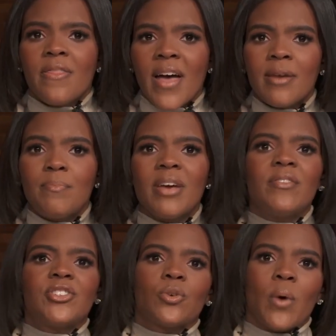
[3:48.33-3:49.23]
then
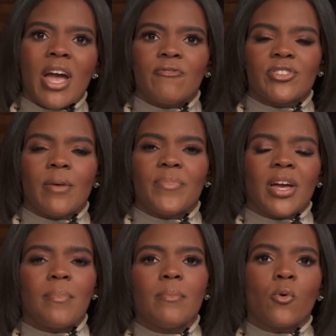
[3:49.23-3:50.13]
pivots away for something
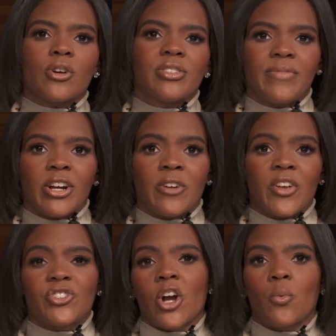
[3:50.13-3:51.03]
a bit more severe, and
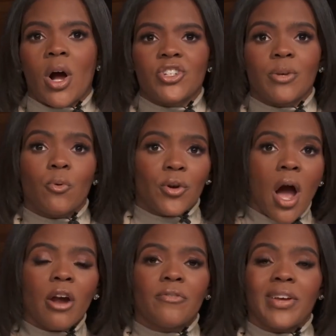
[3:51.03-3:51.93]
they start watching
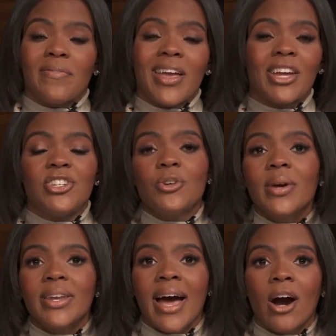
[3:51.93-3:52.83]
pornography, and they can do
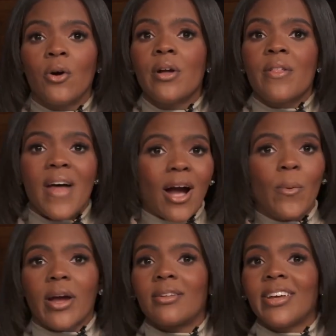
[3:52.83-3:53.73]
it now that
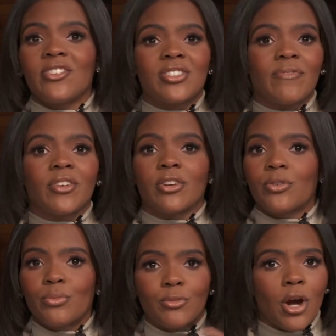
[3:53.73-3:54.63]
quickly. Just have to
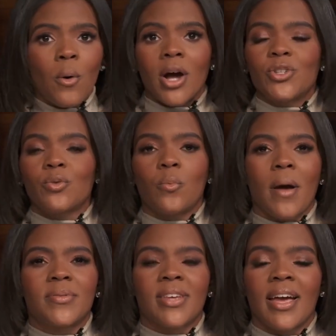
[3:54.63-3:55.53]
go onto a
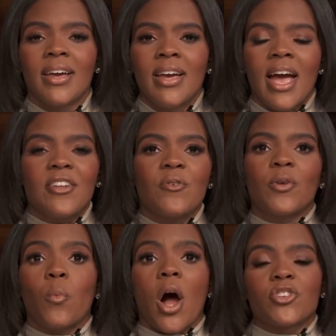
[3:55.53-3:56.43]
website and you
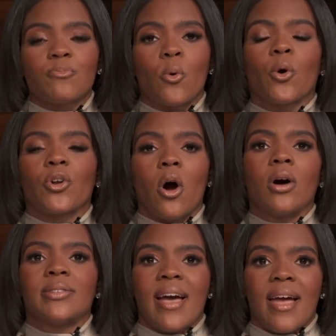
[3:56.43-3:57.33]
can watch porn
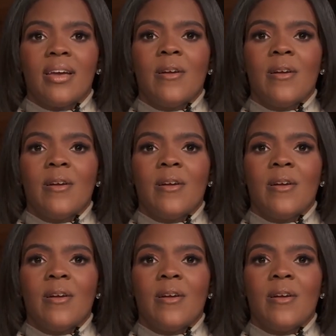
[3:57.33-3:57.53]
all day.